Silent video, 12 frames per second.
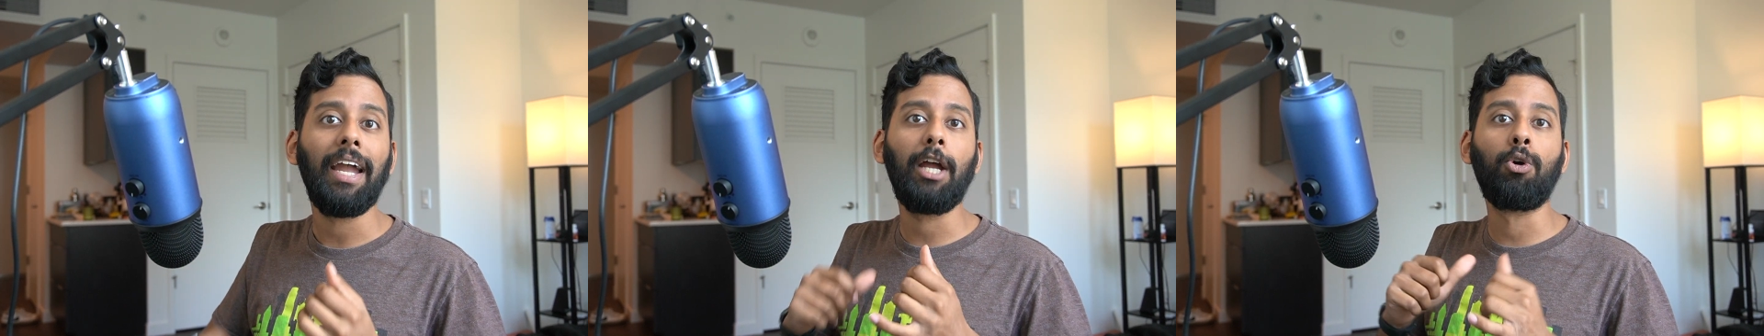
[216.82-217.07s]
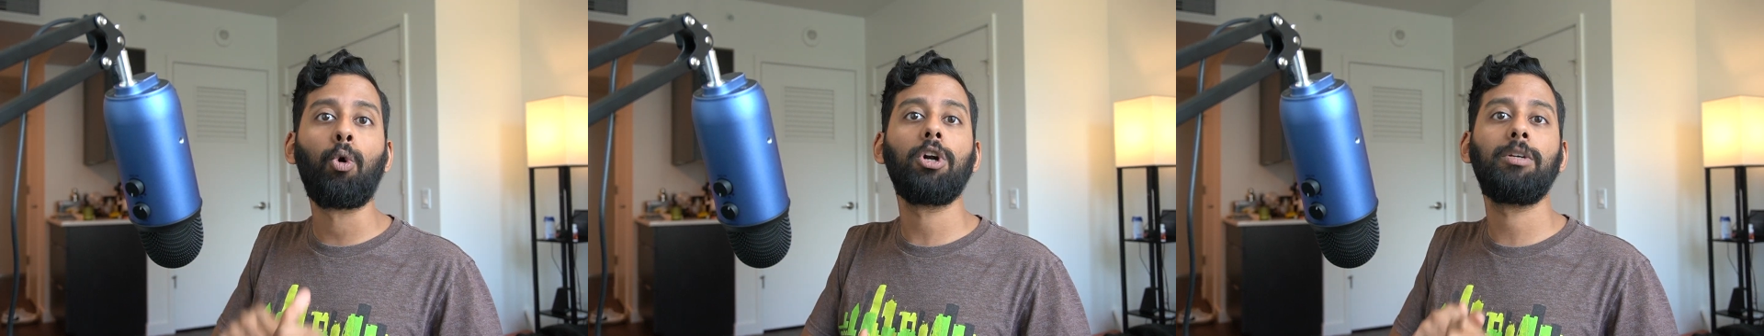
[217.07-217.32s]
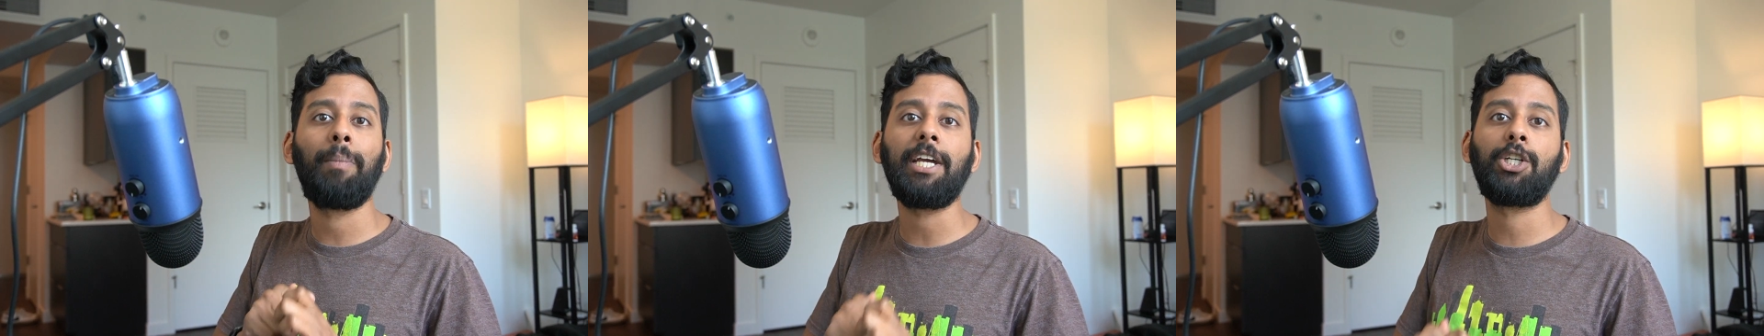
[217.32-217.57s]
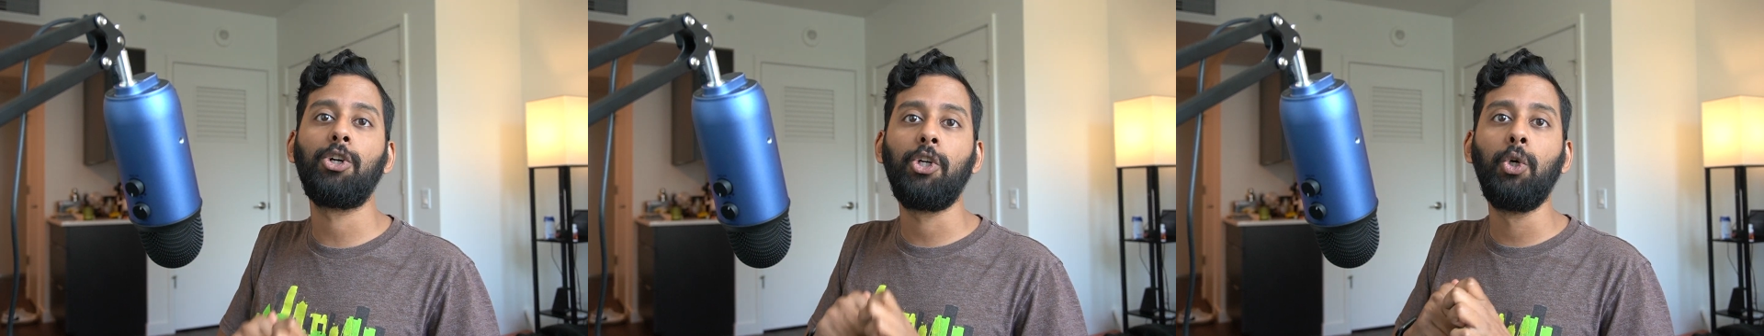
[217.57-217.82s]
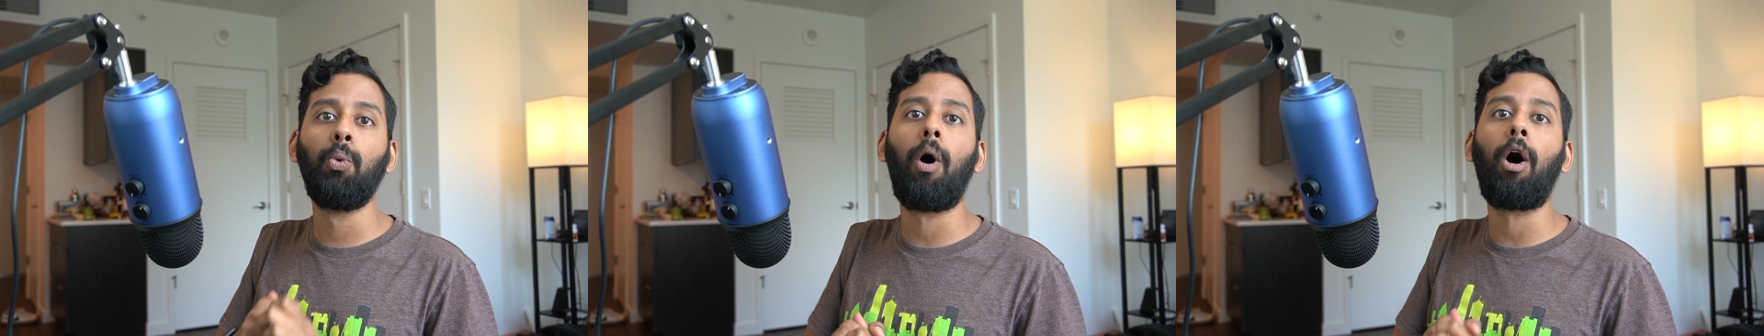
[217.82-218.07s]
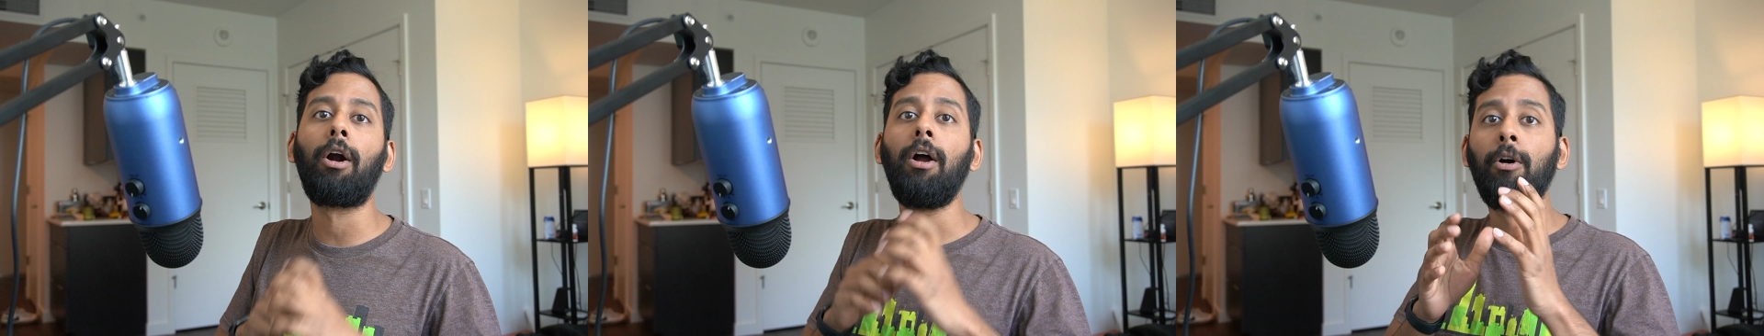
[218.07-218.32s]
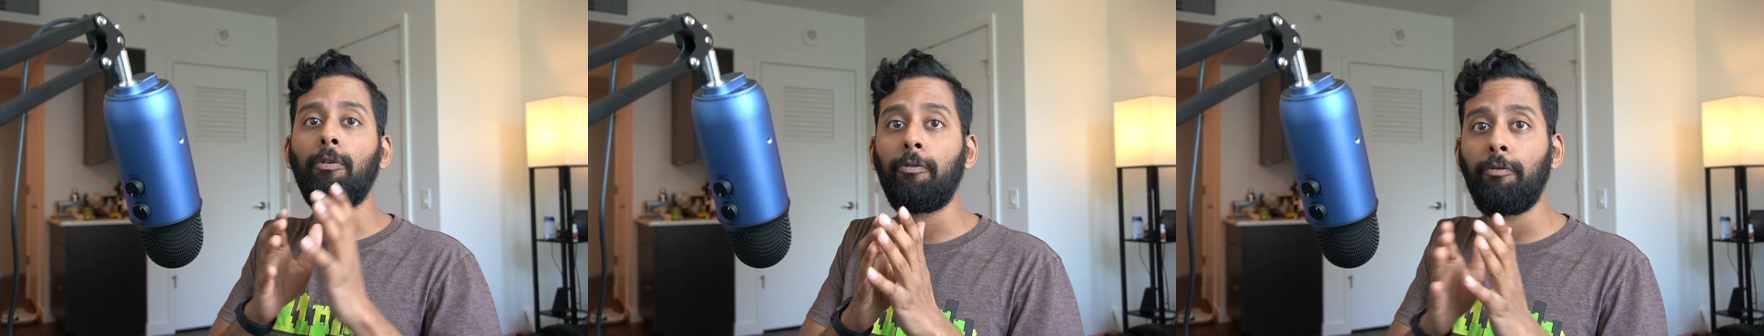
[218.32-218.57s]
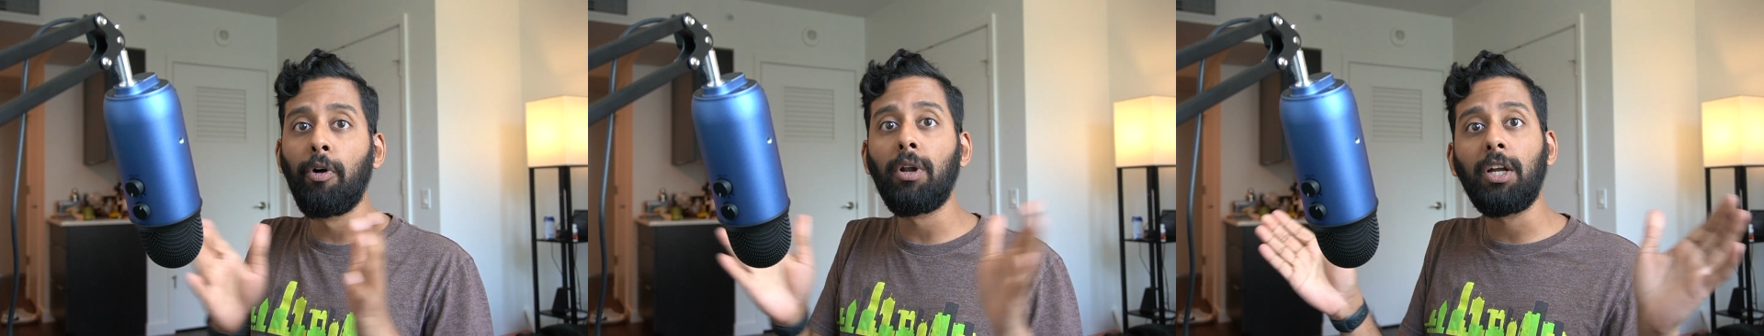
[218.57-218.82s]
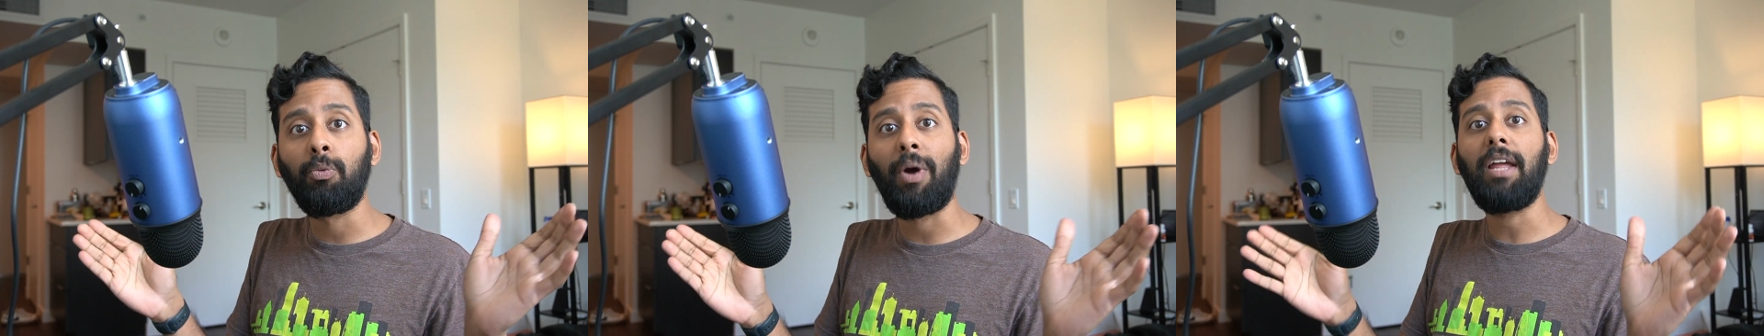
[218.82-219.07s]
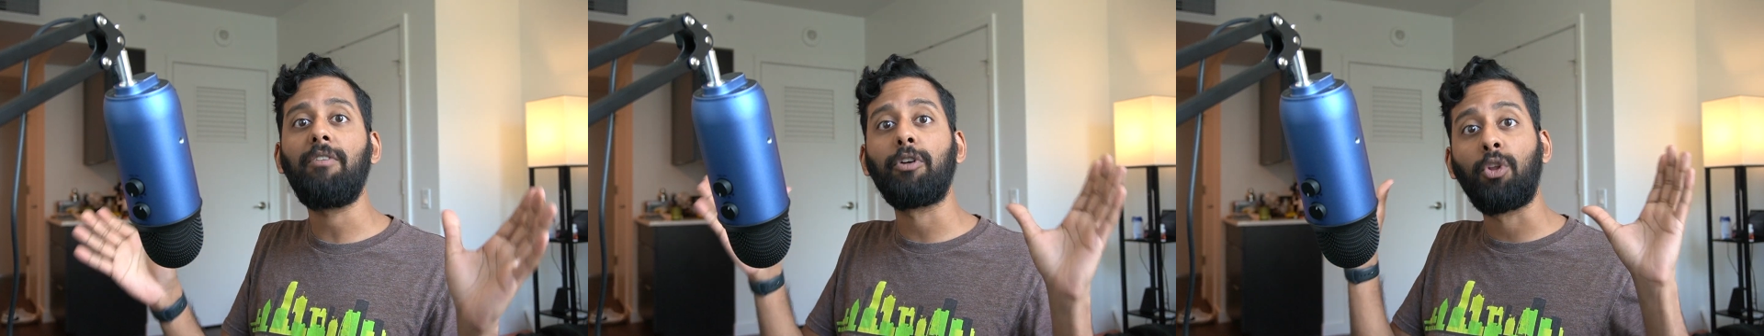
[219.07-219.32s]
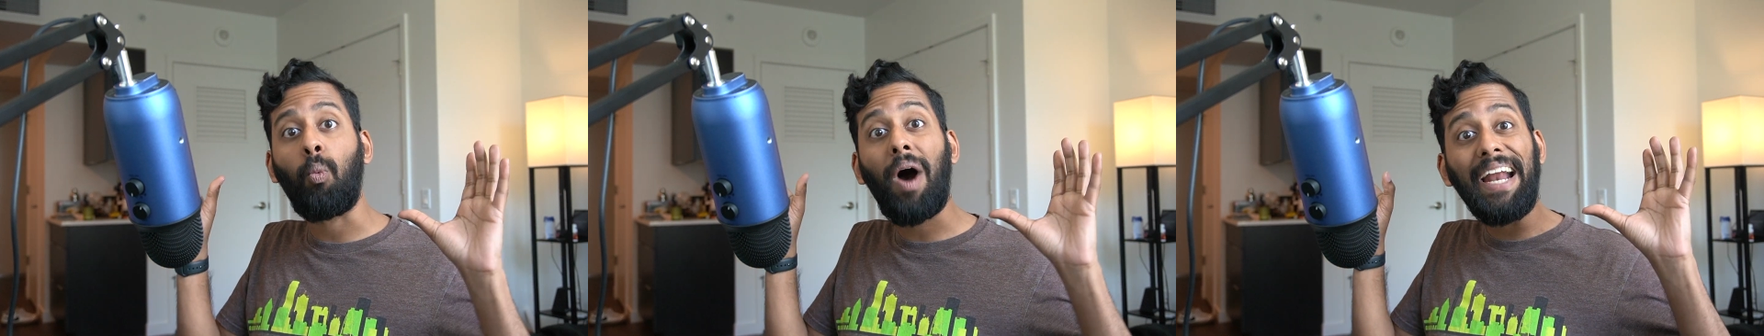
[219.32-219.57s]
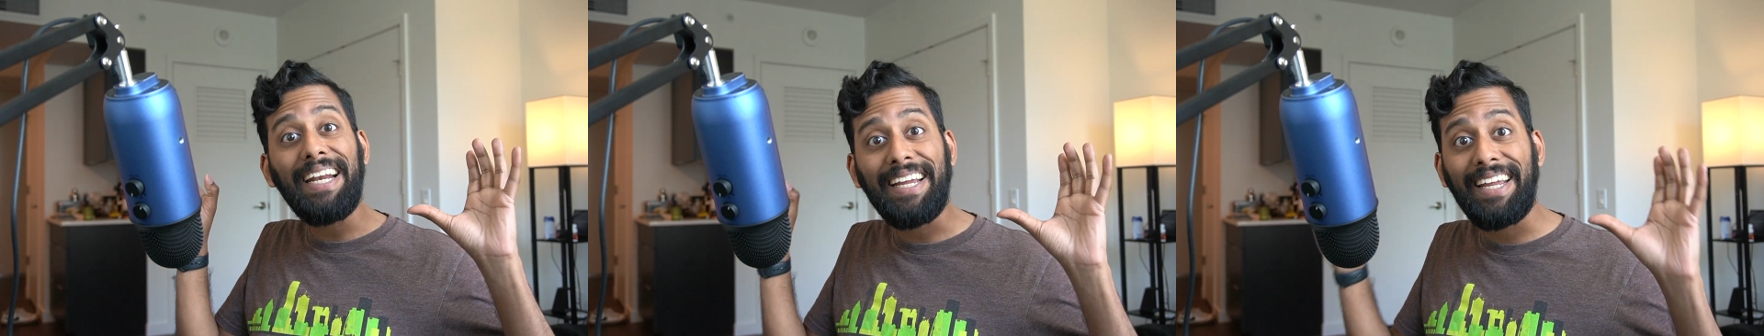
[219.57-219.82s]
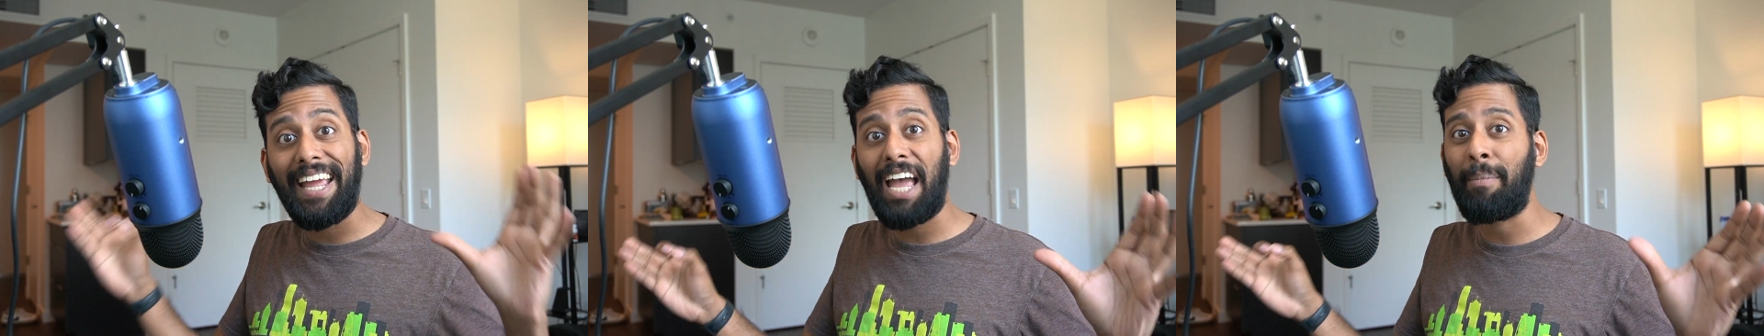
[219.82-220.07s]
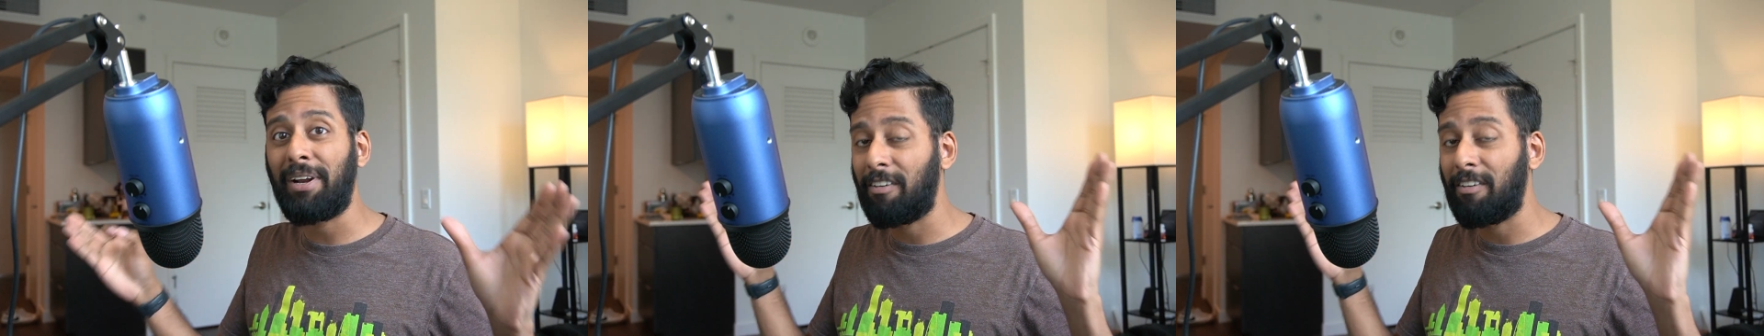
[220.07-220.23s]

in order to make sure you are fully ready for the wide gamut